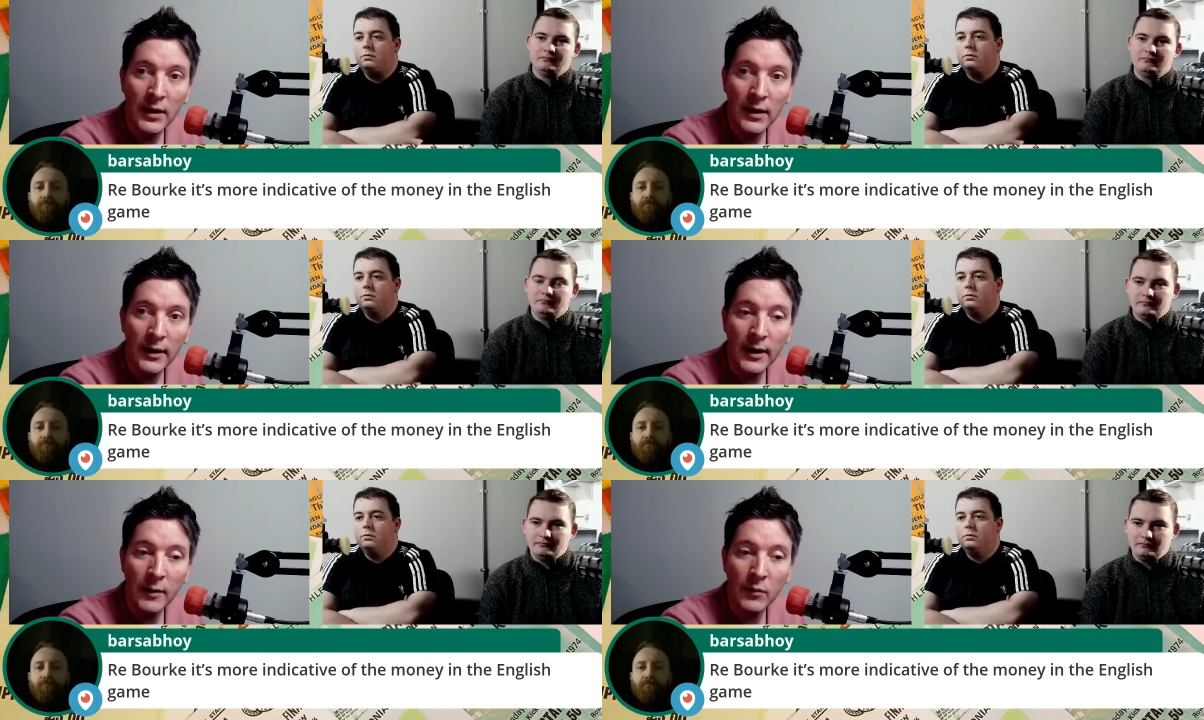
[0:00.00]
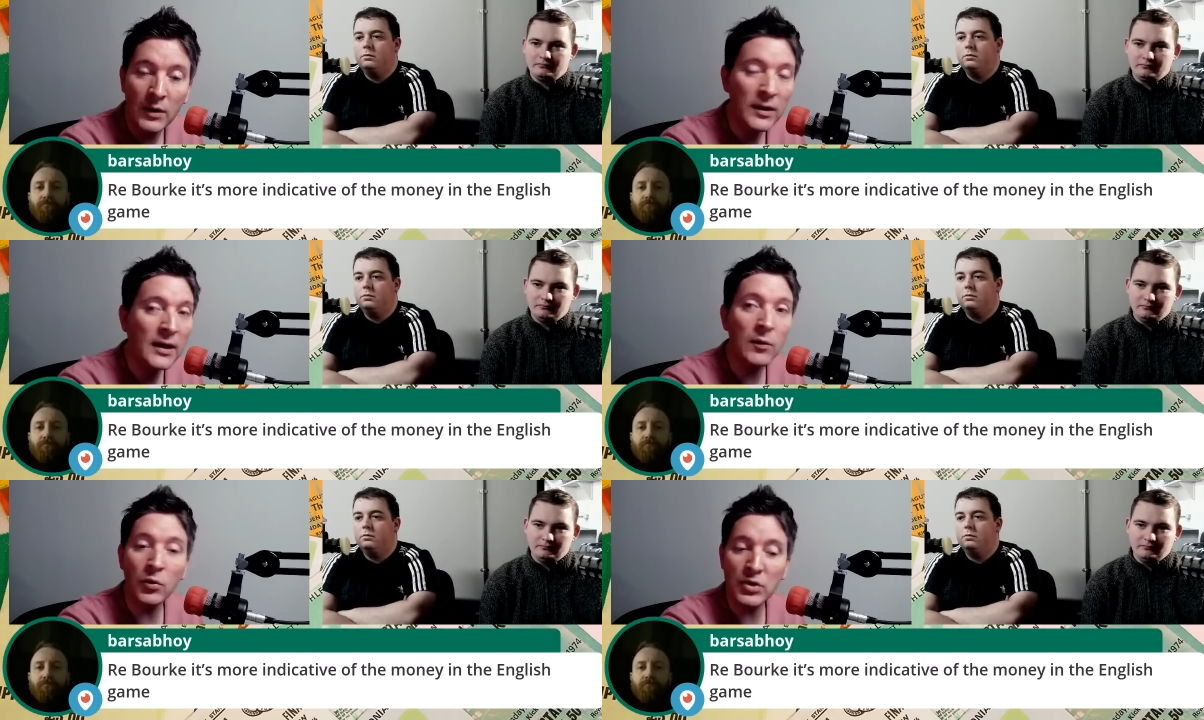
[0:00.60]
Speaker 1: um,
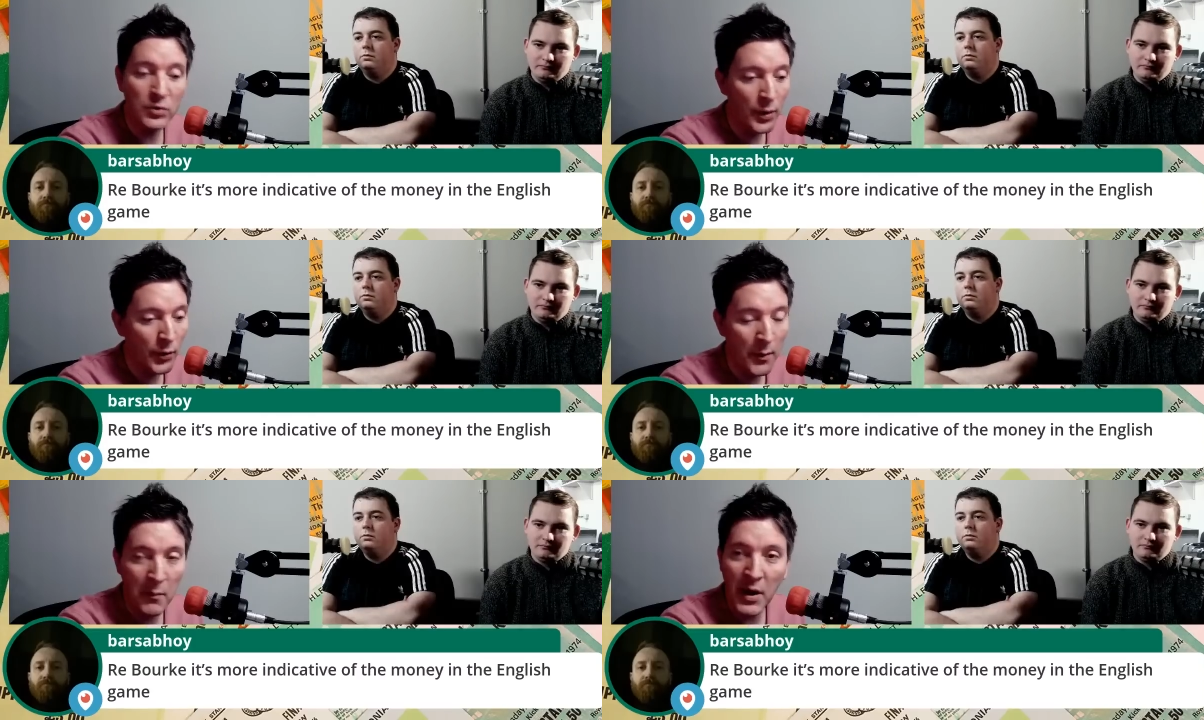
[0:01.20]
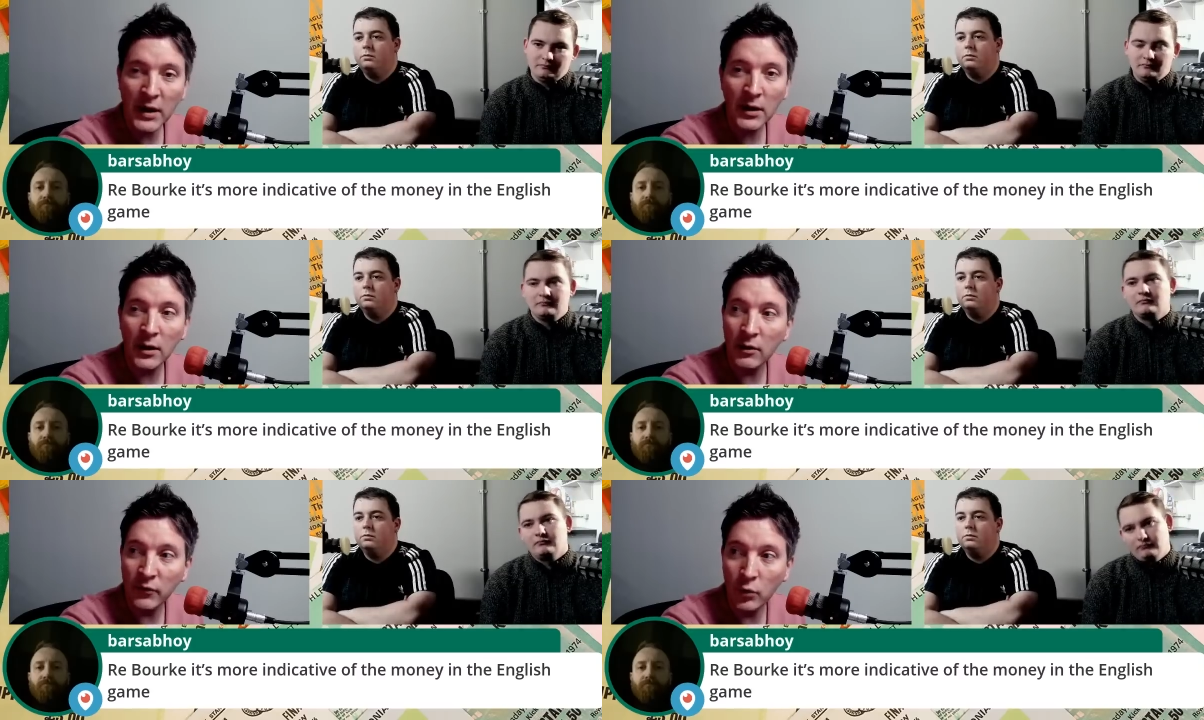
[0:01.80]
Lenny will just welcome him back into
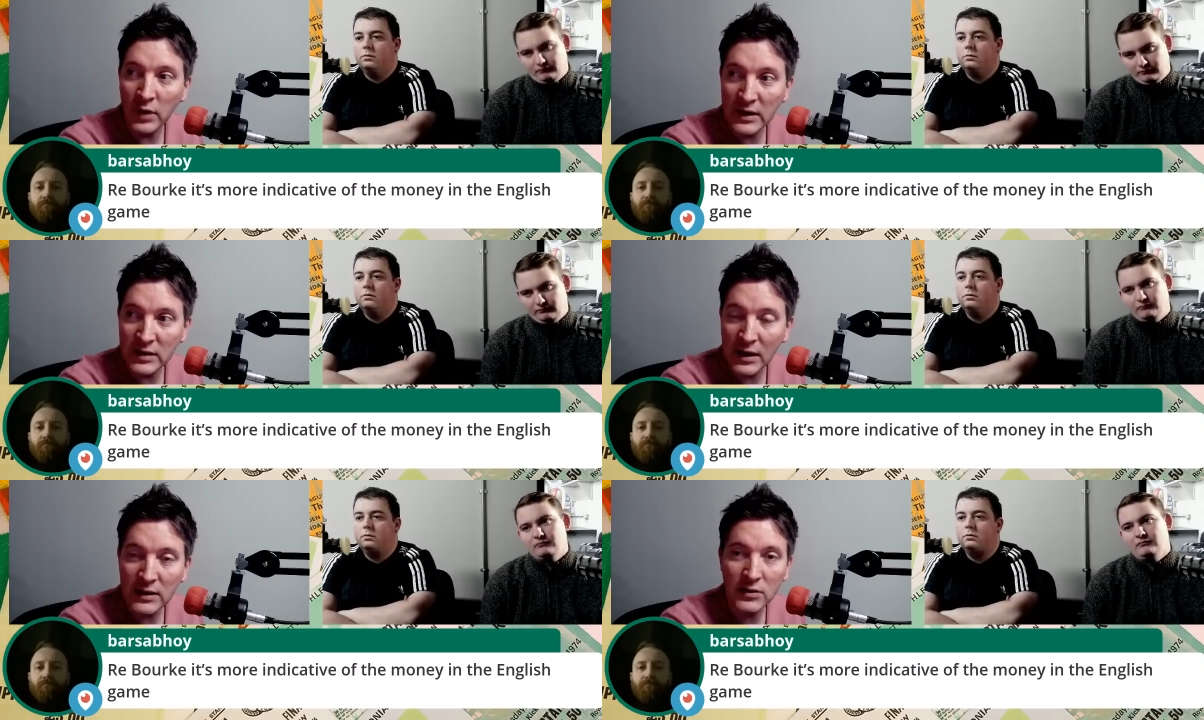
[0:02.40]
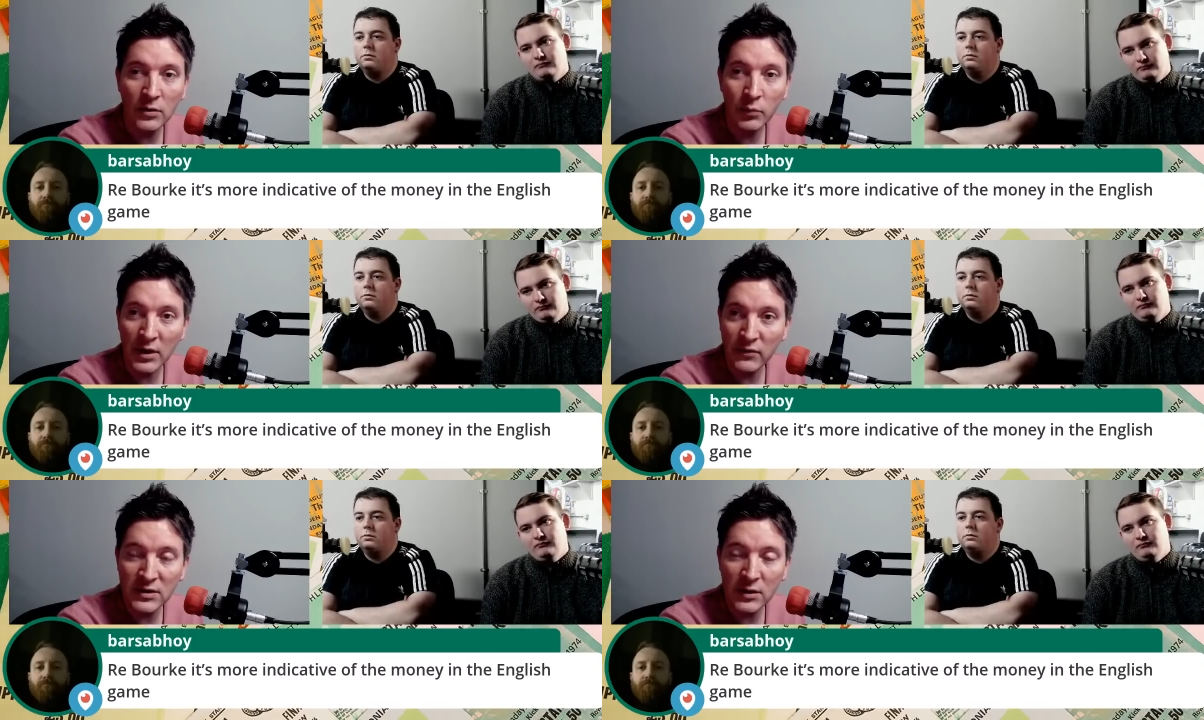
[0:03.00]
the fold as he has done
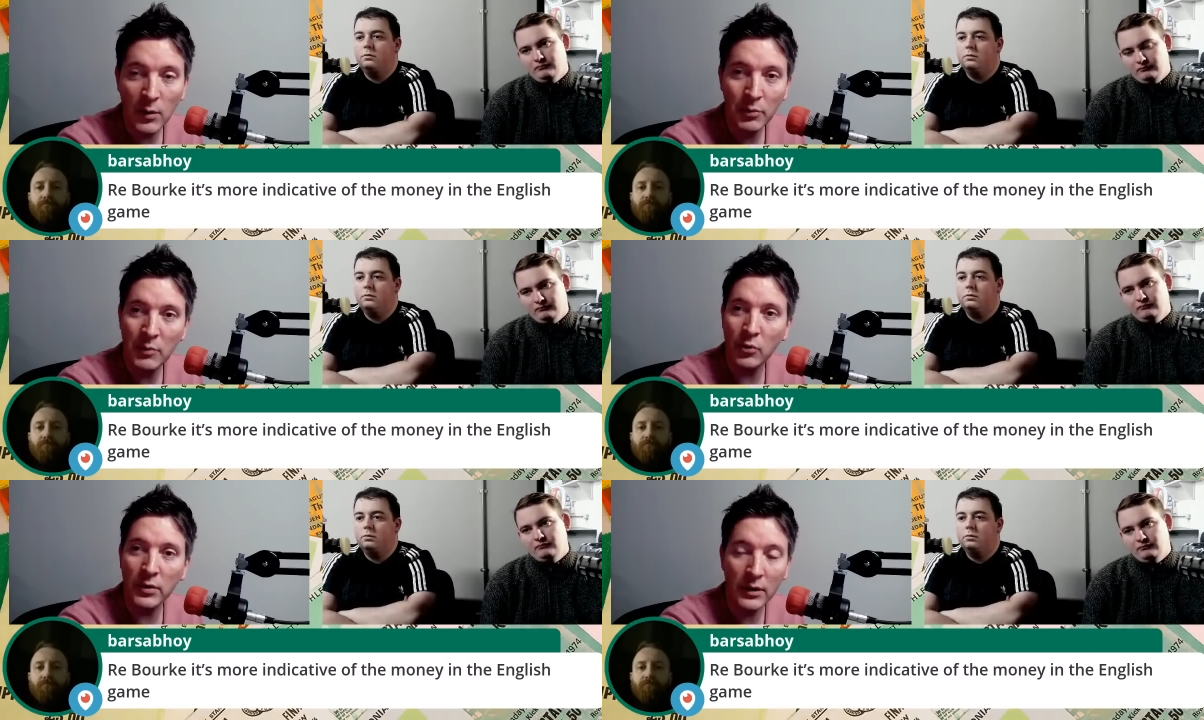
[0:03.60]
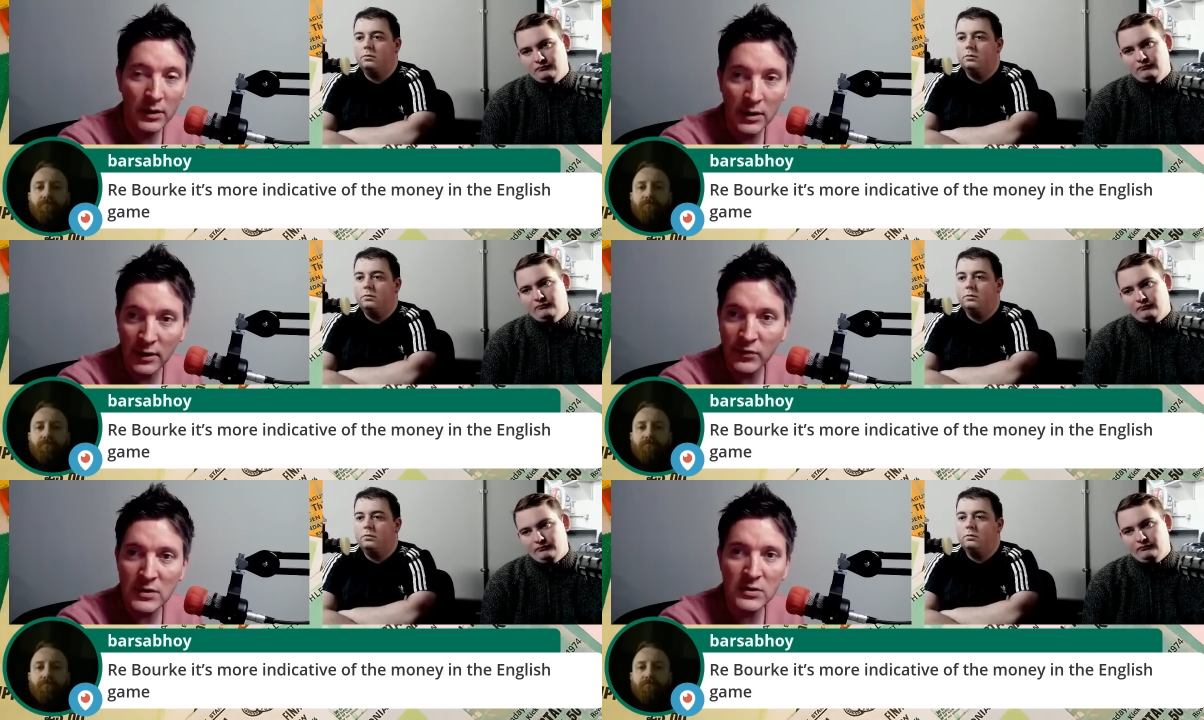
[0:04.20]
previously with people like Leigh
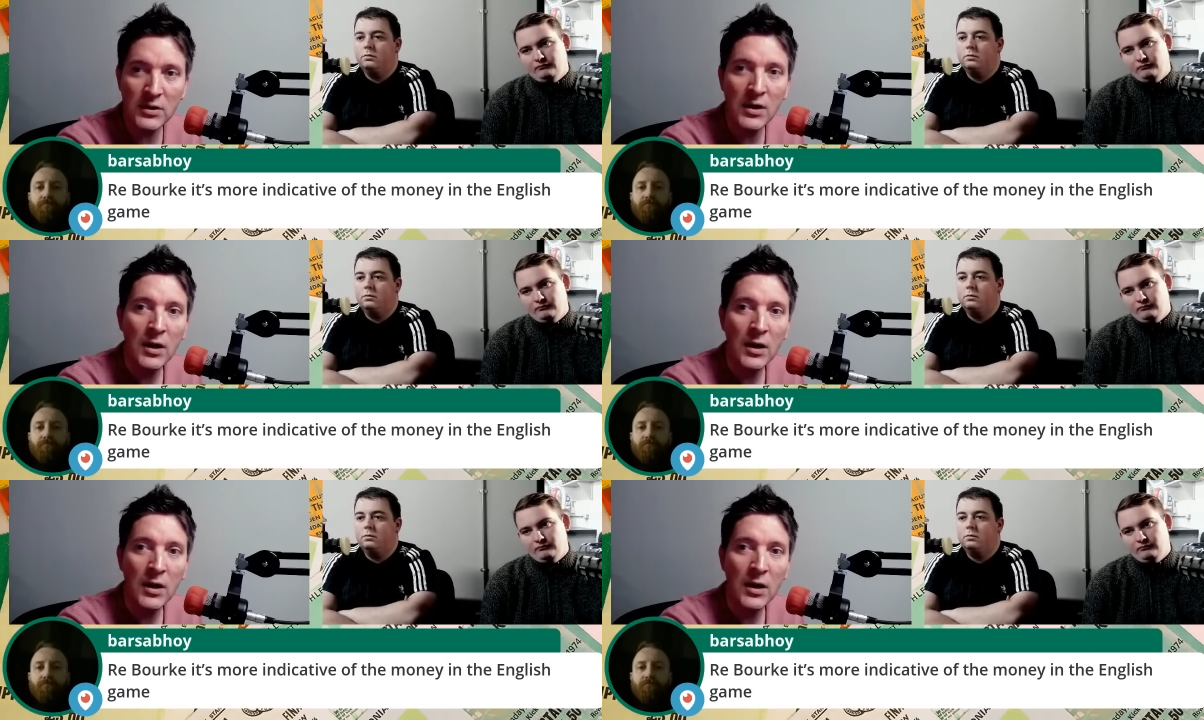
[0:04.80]
Griffiths,